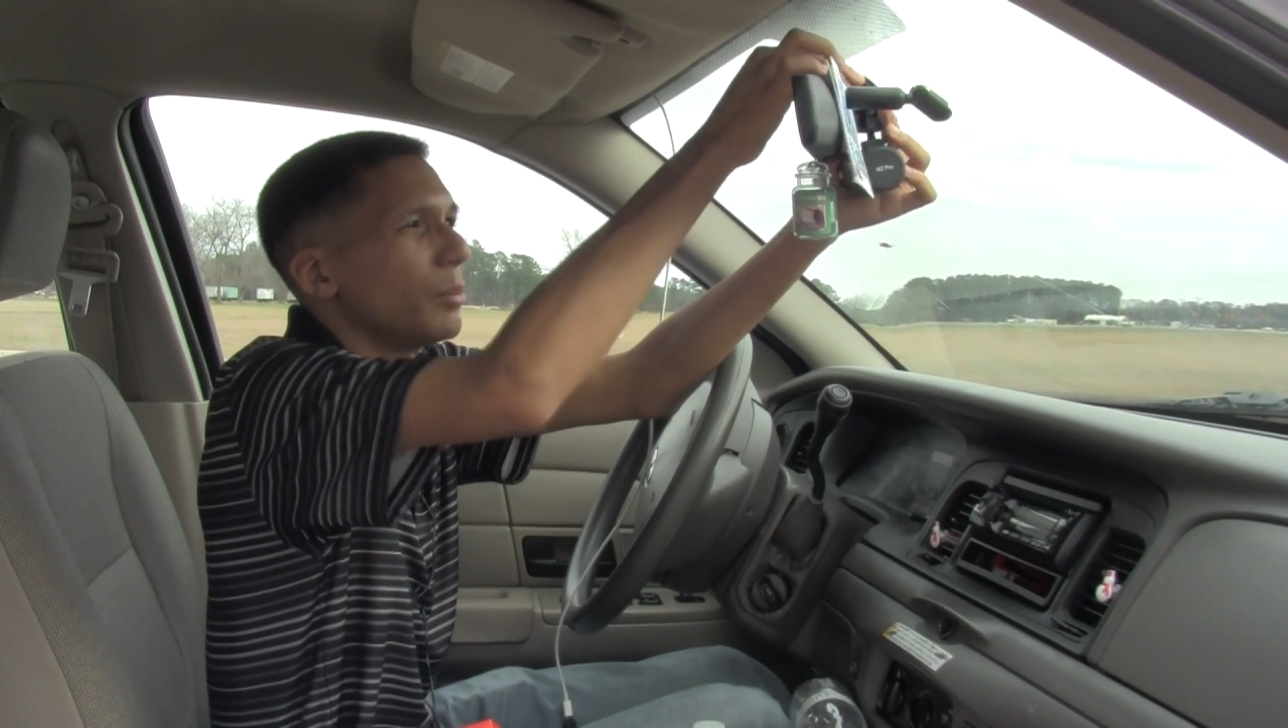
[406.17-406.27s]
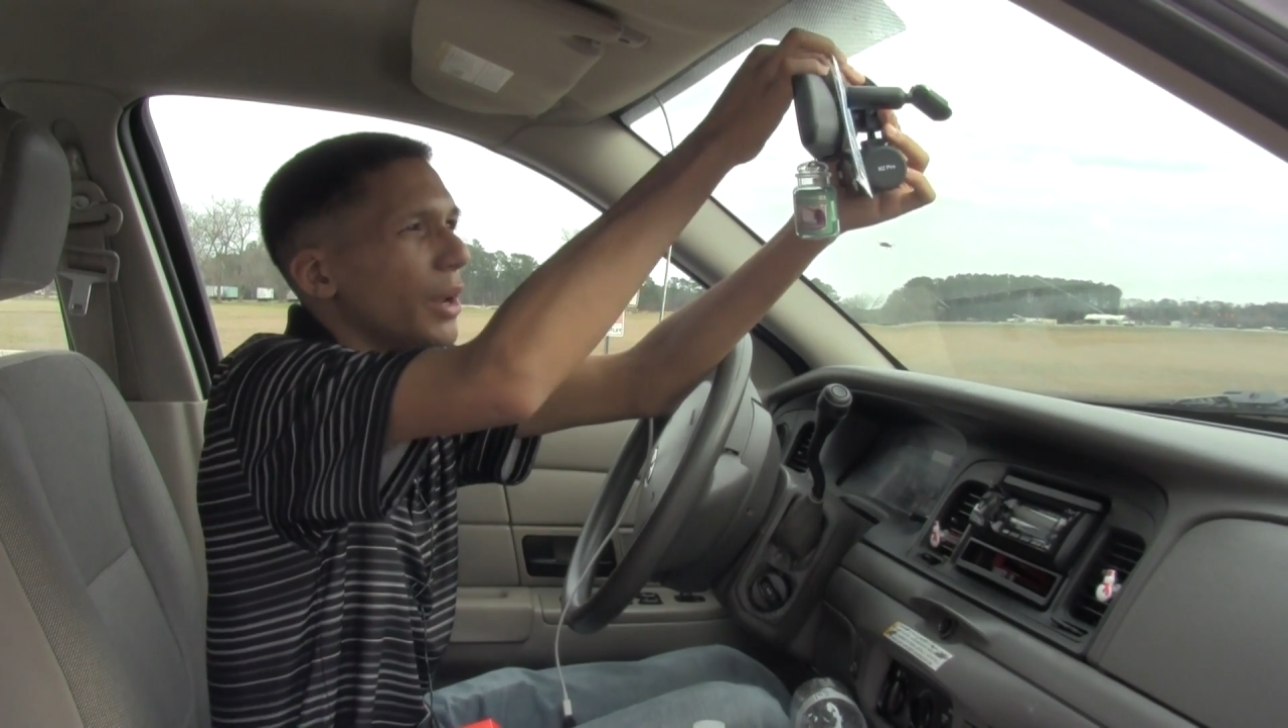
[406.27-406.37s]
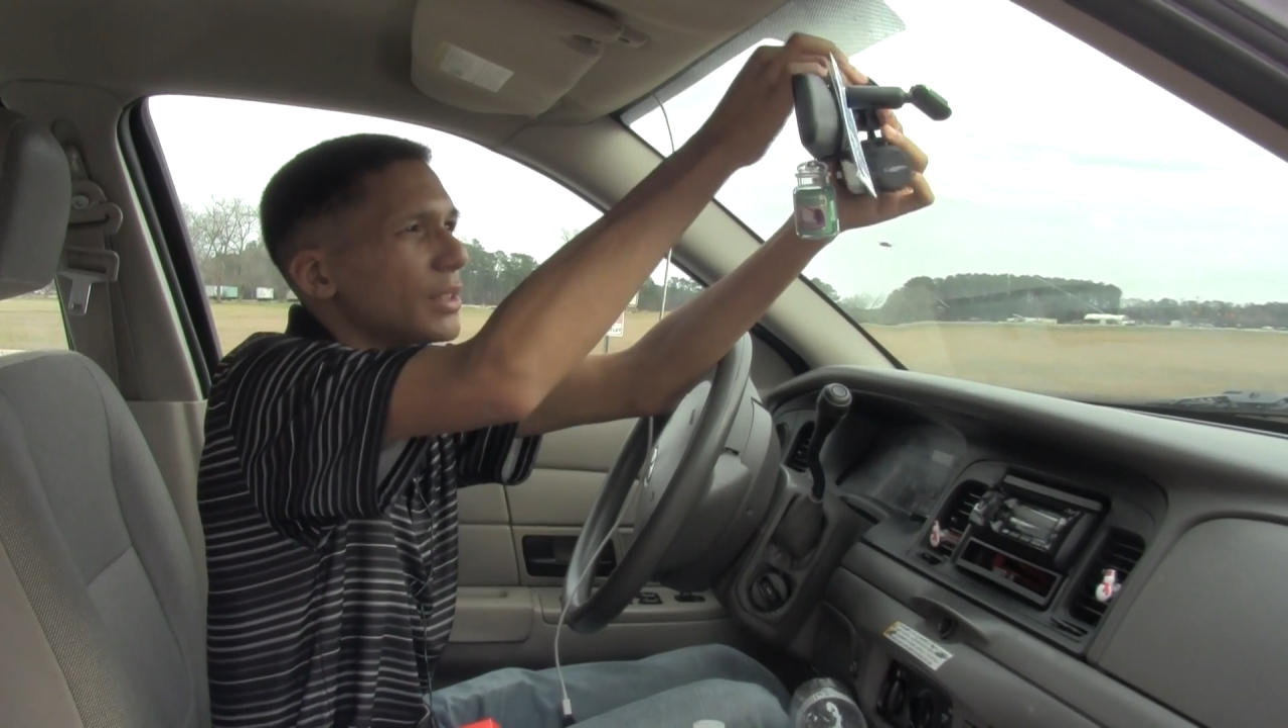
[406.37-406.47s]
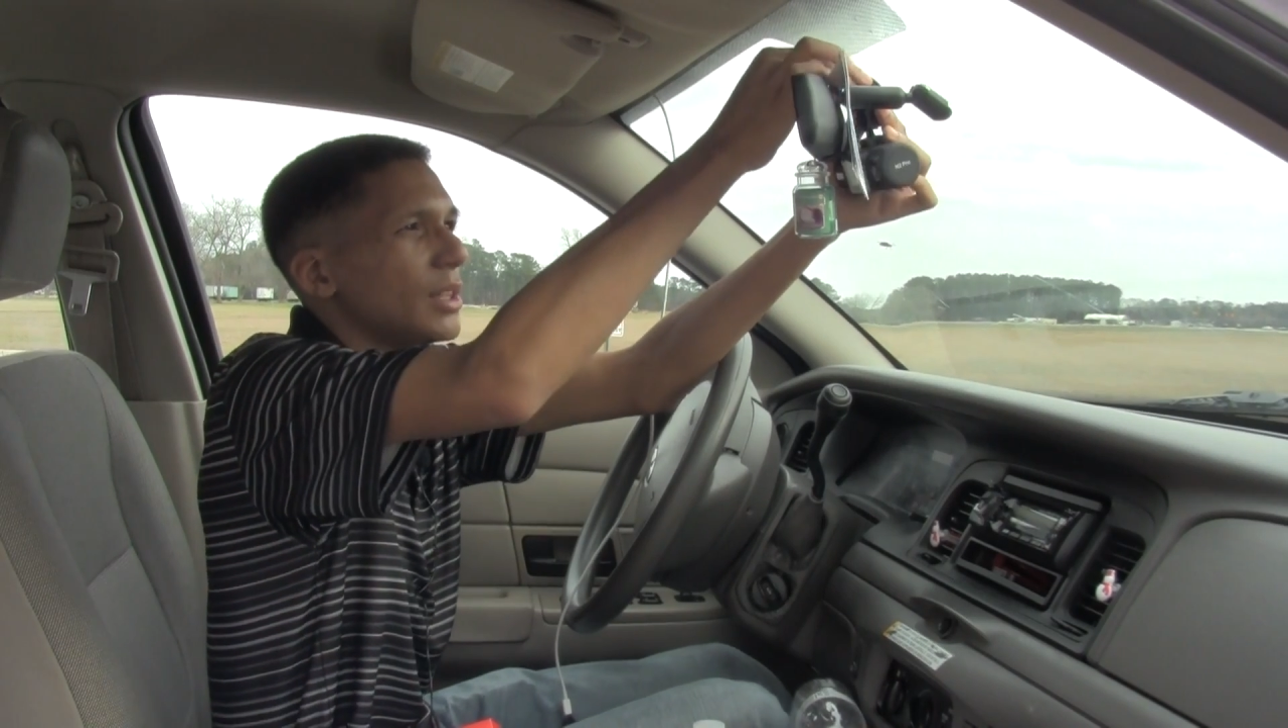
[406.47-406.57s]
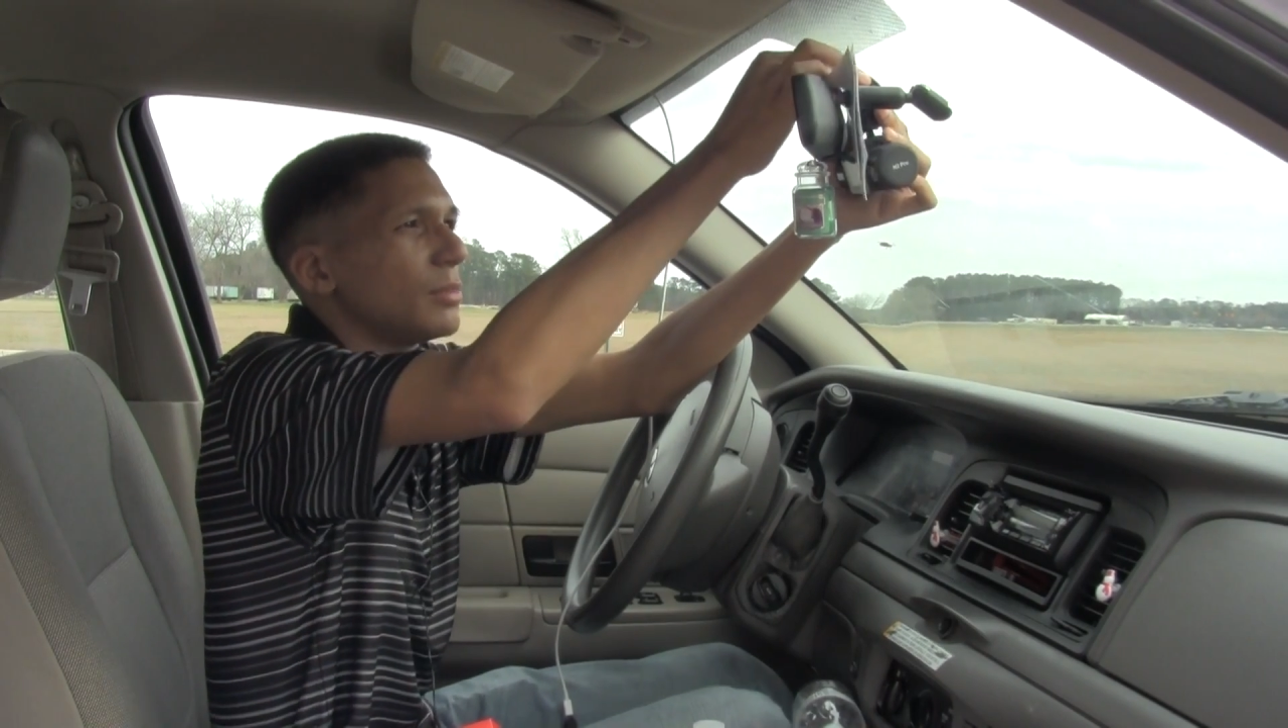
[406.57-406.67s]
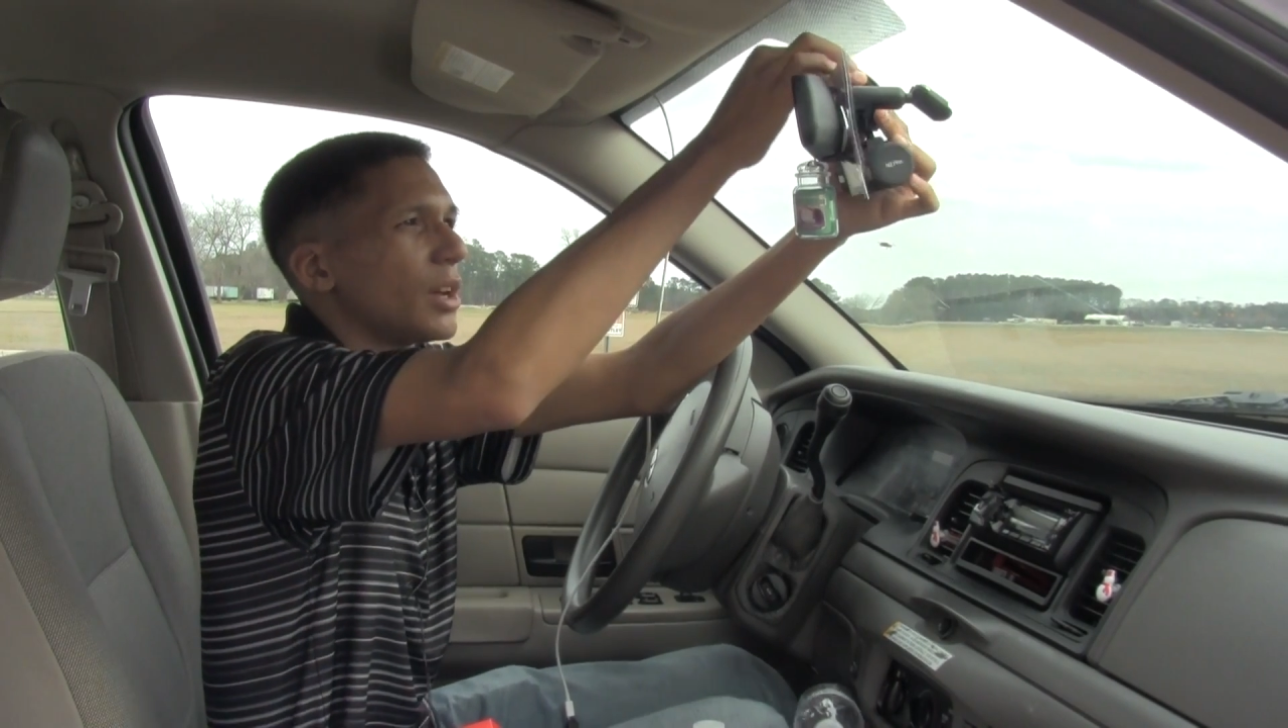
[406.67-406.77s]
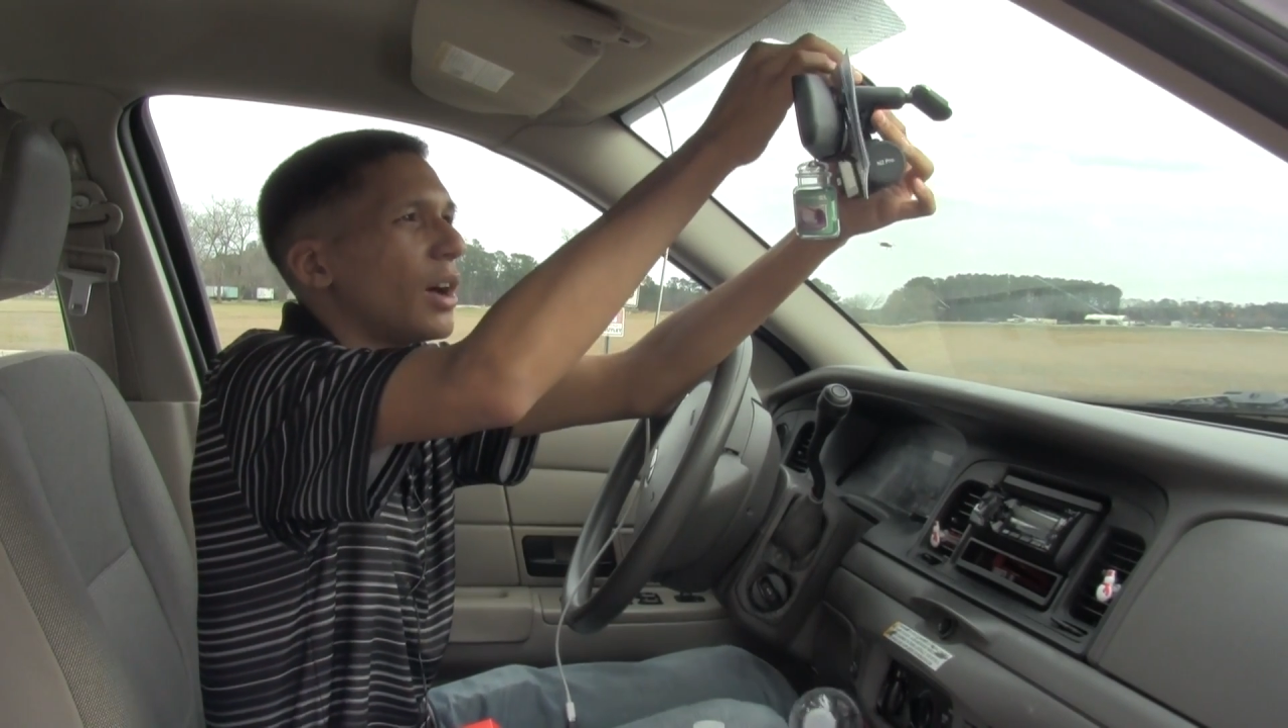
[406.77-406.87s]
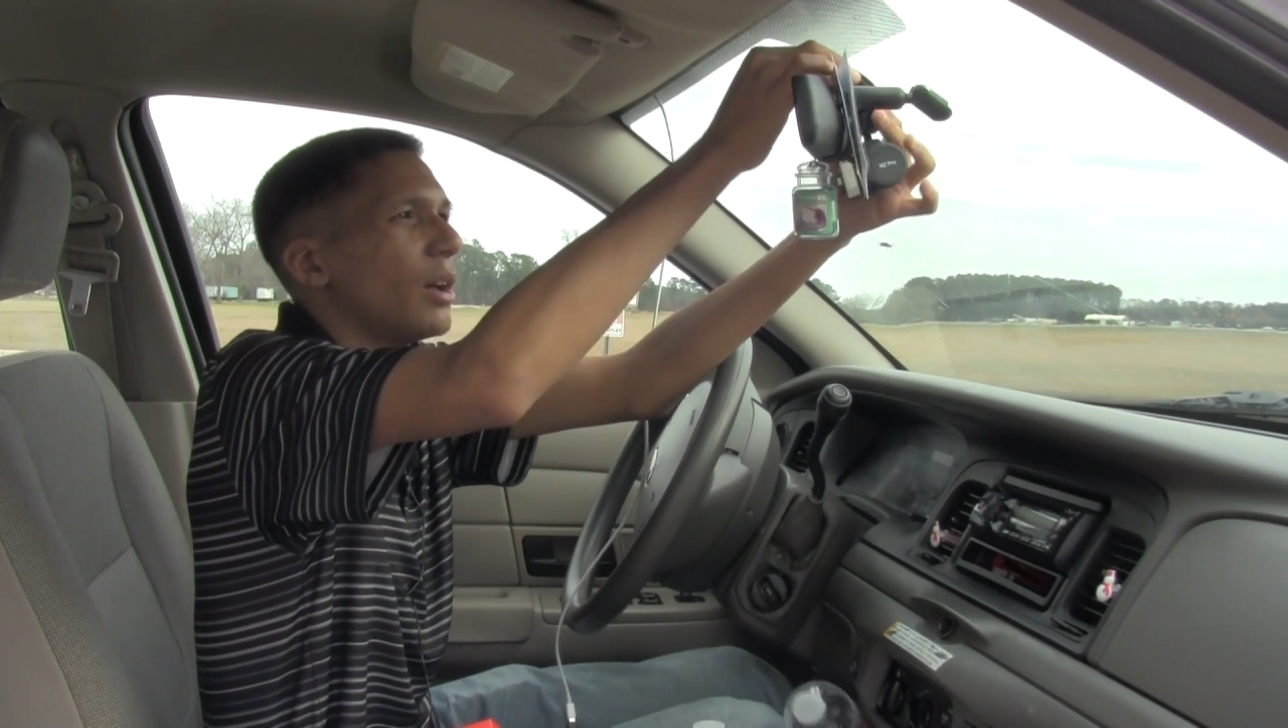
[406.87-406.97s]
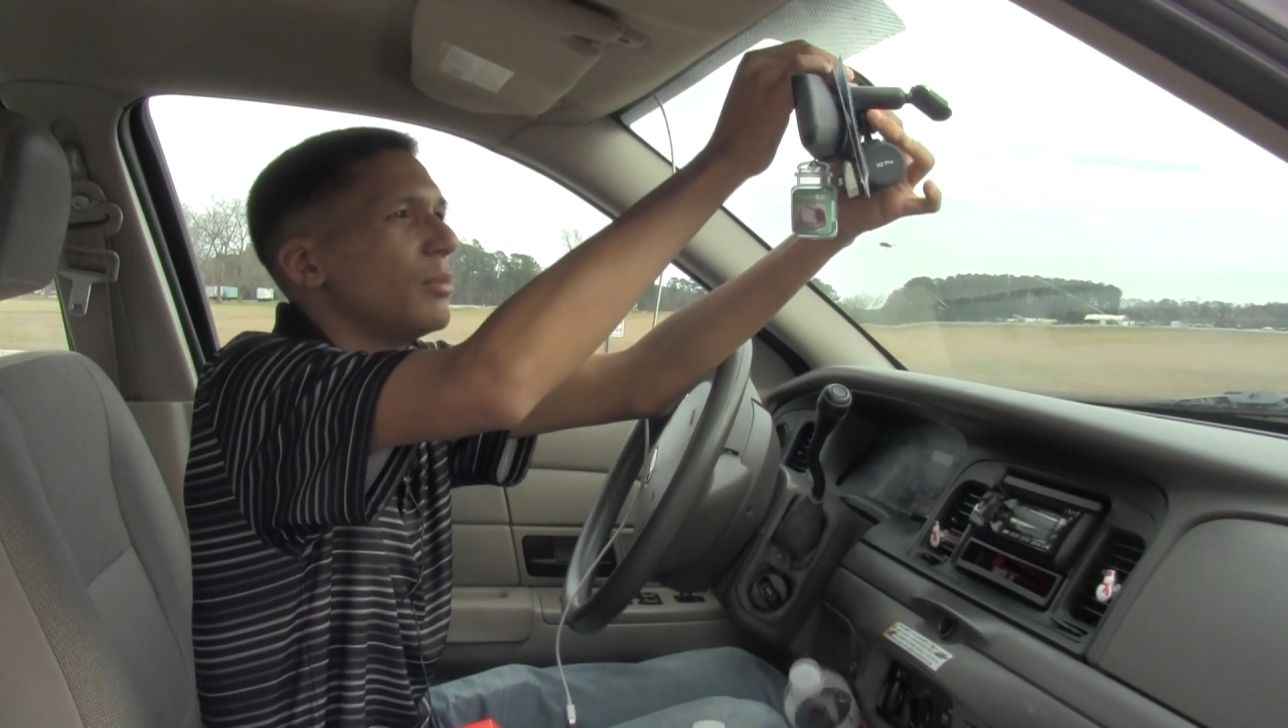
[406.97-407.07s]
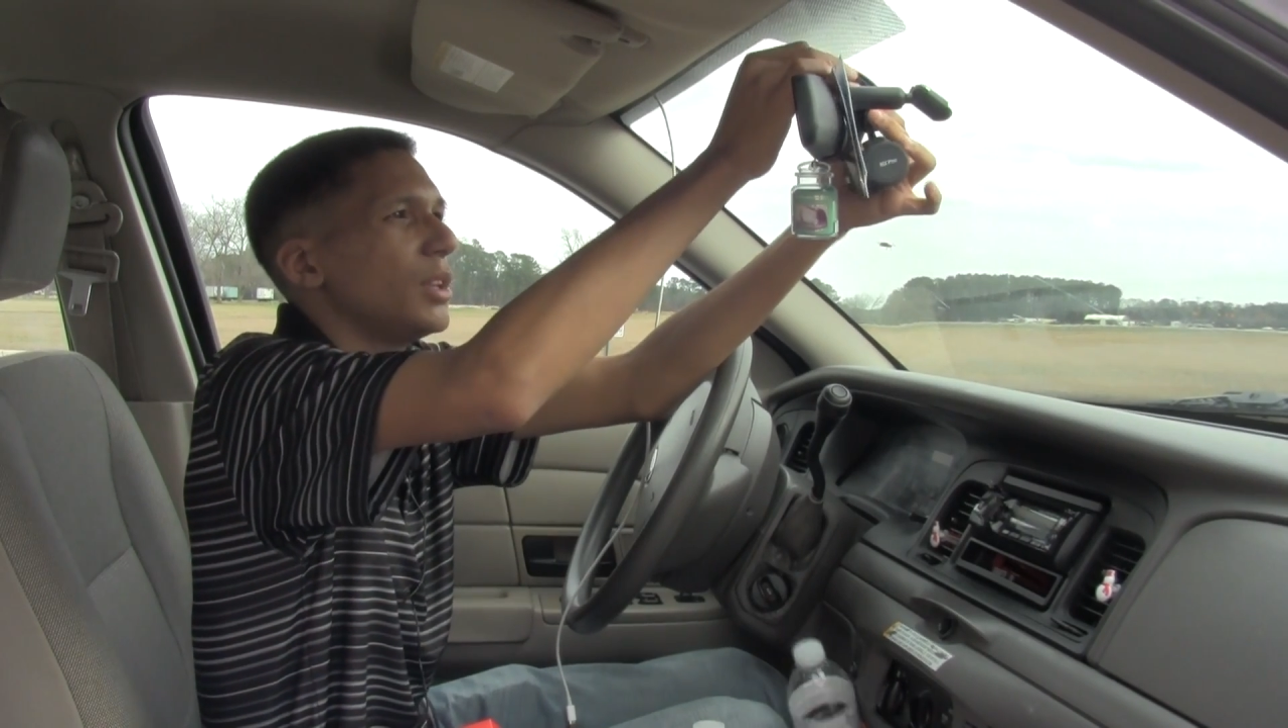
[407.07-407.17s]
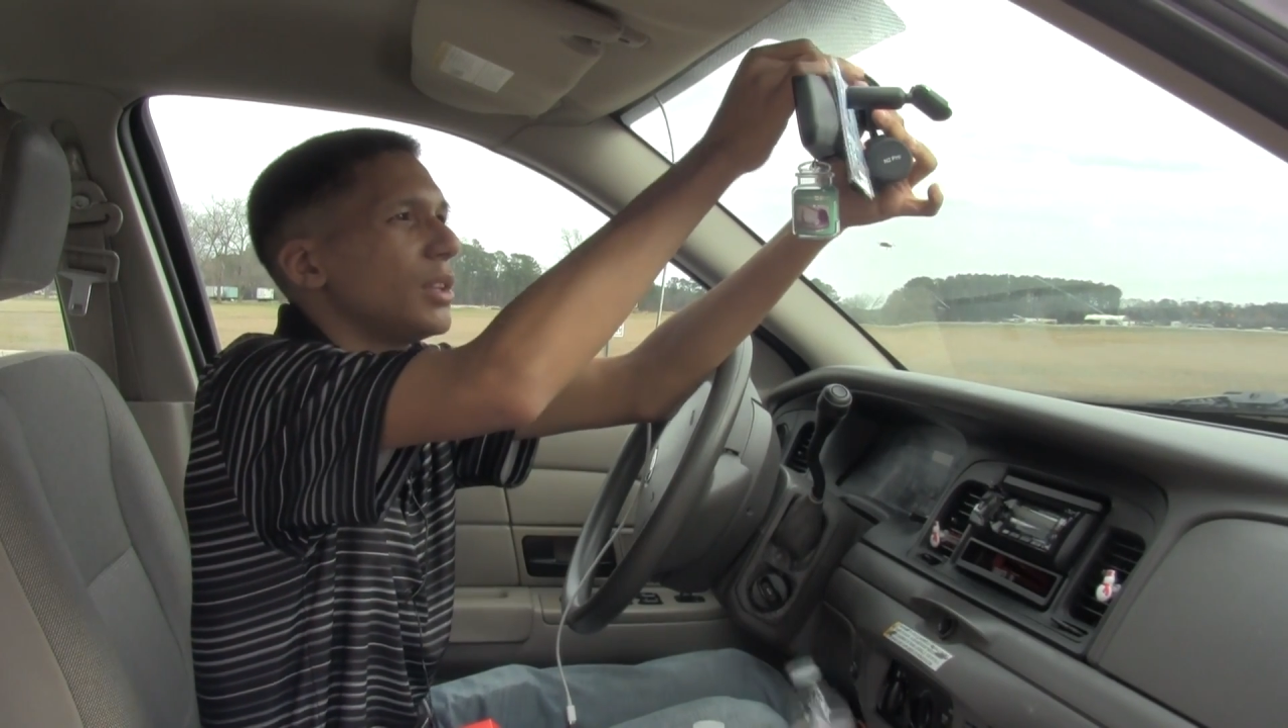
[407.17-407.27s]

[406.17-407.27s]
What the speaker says: but at the same time